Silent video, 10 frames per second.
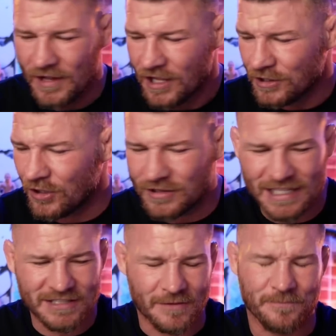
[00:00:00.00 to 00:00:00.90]
Look,
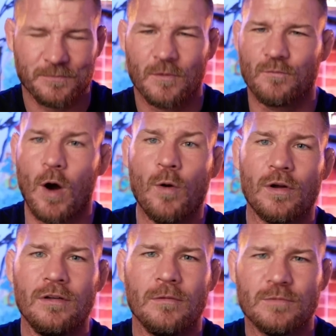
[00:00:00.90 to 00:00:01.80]
listen.
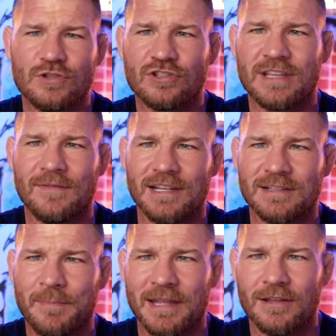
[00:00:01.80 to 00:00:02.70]
Rogan was just giving his
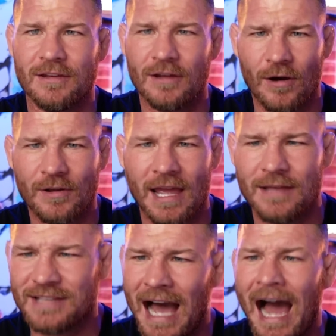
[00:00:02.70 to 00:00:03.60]
opinion, okay?
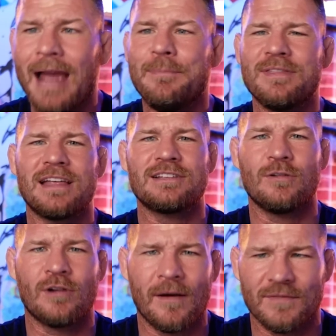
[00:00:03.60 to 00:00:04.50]
It's a
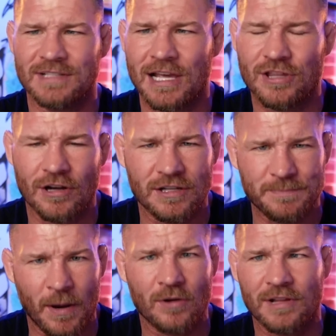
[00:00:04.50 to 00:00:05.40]
hypothetical conversation on his
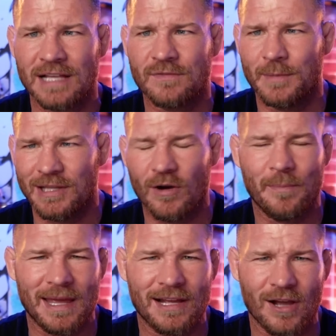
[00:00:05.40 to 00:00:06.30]
podcast from a little
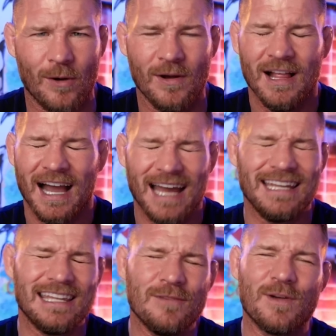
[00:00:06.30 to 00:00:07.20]
bit ago. And he
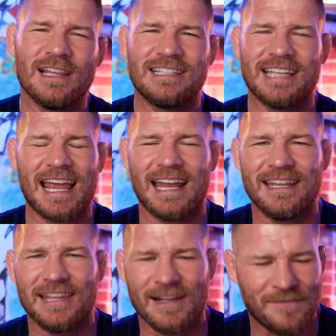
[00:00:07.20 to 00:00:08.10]
didn't really say
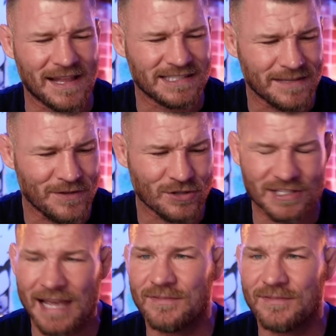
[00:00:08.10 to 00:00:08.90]
anything offensive, he just gave his